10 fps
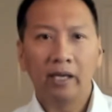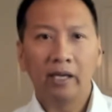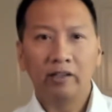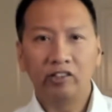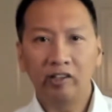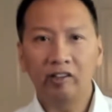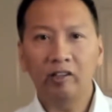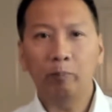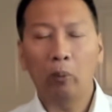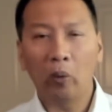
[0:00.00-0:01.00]
Jesus
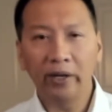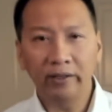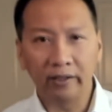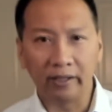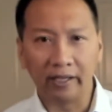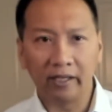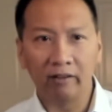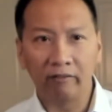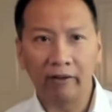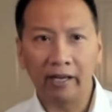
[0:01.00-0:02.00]
pointedly
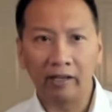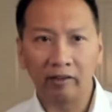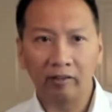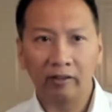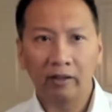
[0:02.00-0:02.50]
conveys